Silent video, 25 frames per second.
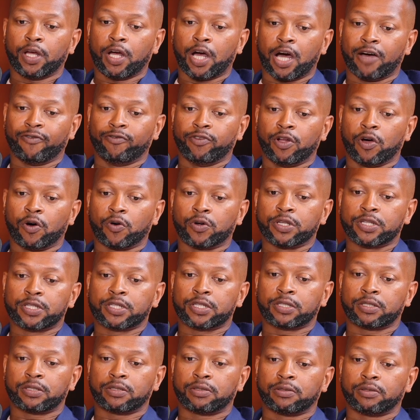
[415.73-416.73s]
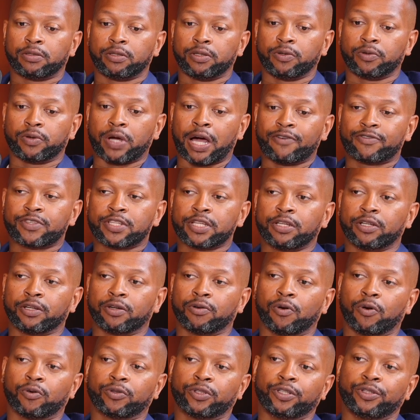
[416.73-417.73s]
I've noticed I've seen the
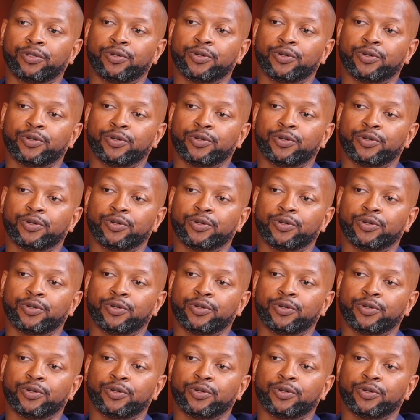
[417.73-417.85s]
growth in